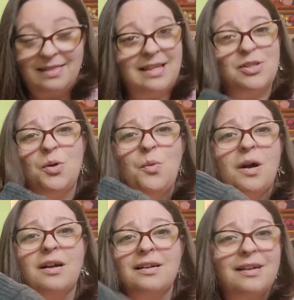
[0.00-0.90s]
This'll
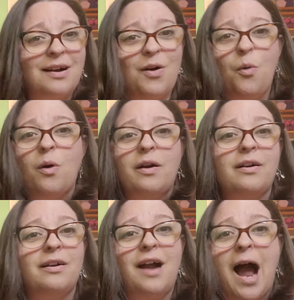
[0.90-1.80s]
work,
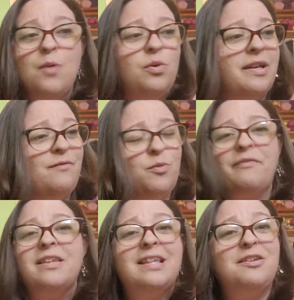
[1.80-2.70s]
or I will give you
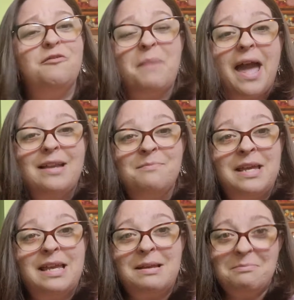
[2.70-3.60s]
everything you've paid
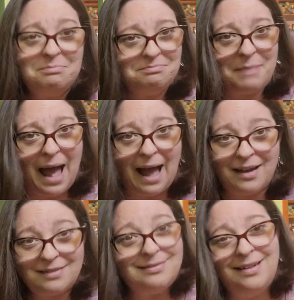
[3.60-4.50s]
me back.